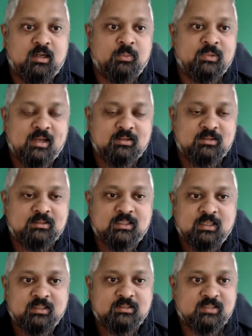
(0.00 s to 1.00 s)
without
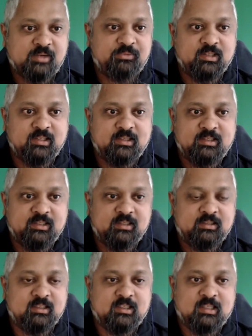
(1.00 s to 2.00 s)
kind of stifling the
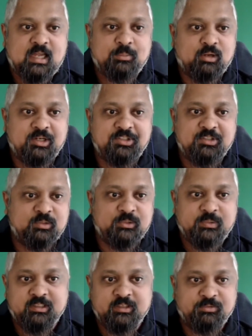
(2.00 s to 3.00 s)
collaboration
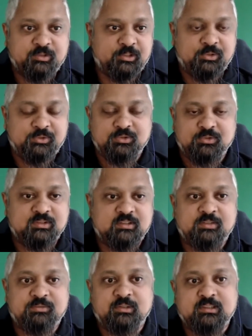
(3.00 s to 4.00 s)
between different users and
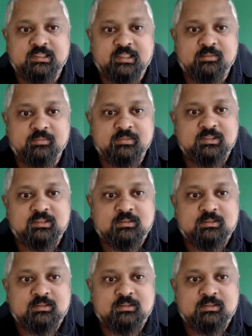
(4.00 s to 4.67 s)
different teams.